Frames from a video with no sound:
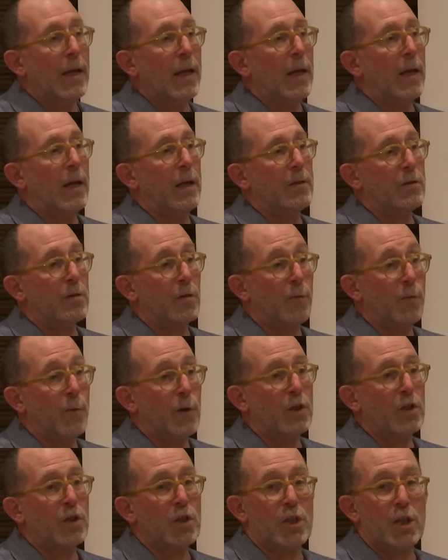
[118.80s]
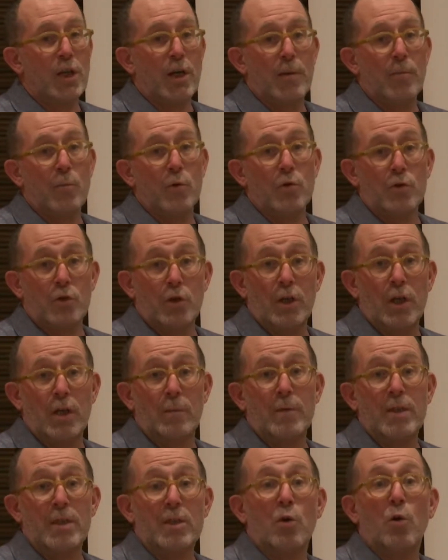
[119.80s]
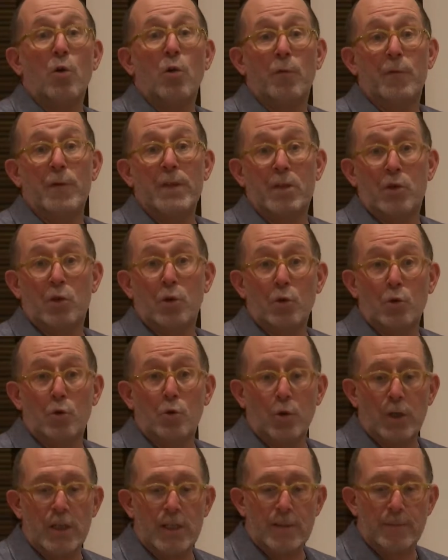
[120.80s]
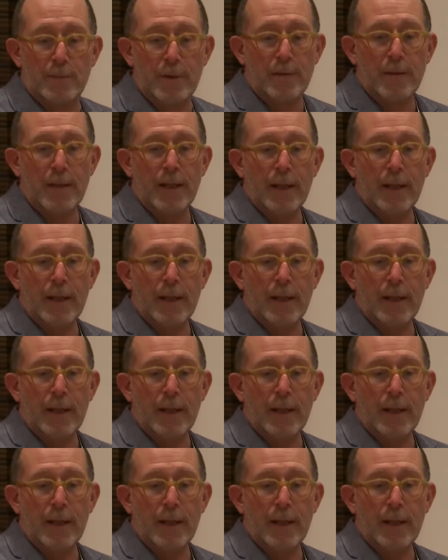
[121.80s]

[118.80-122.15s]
and the French DMO, the name is Office de Tourisme.